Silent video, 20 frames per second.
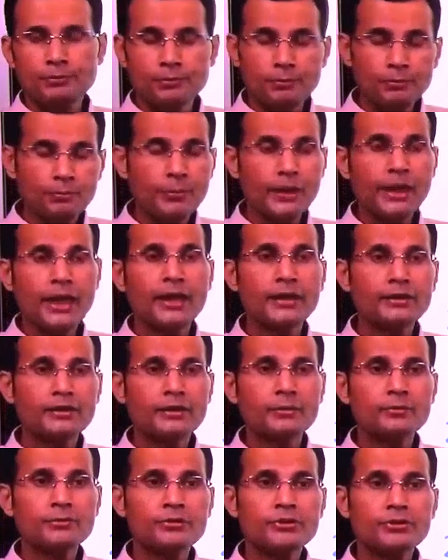
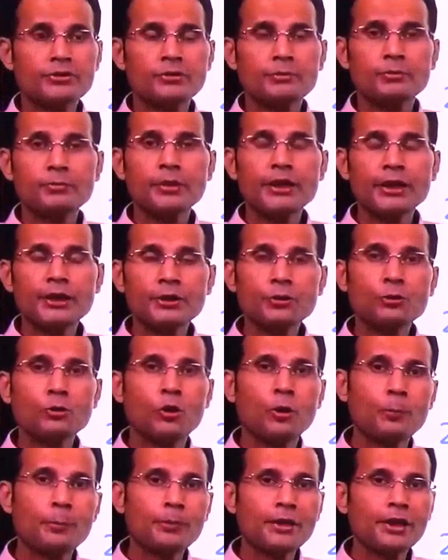mechanisms begin to
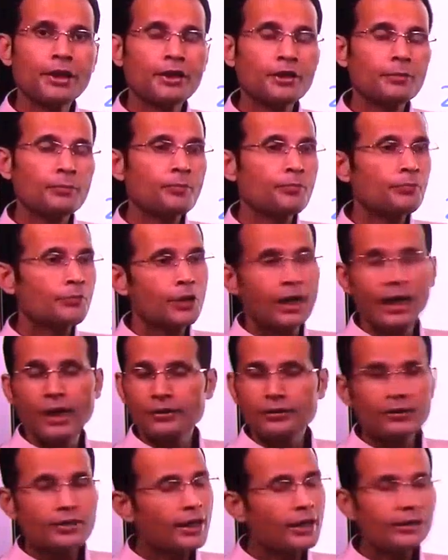operate,
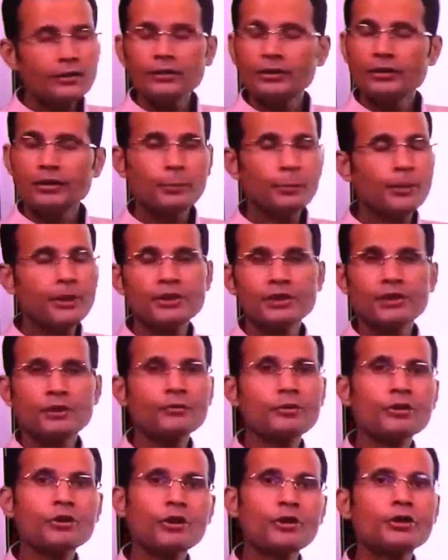and then the patient
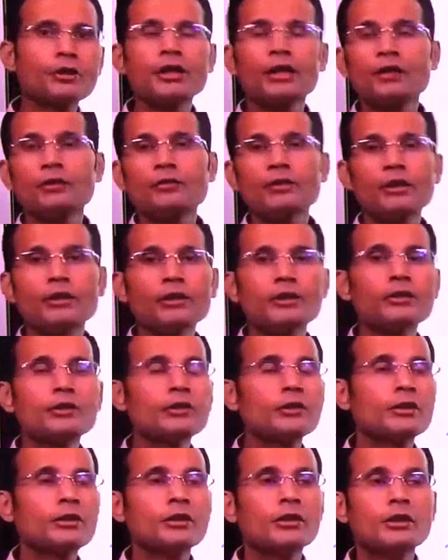will not recover
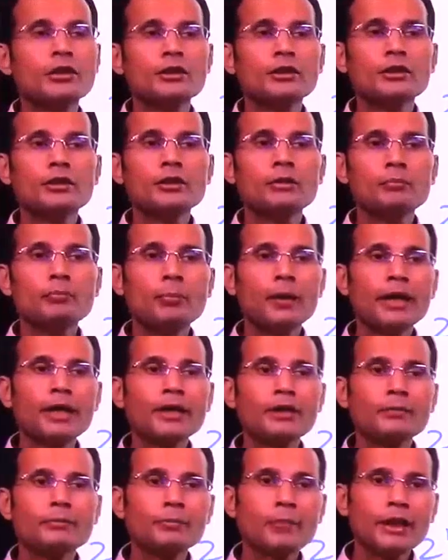
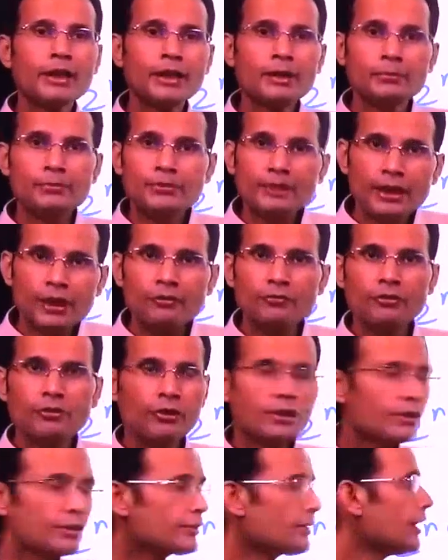by himself or
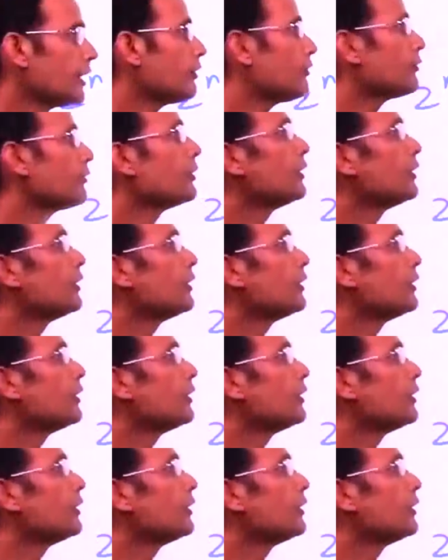herself.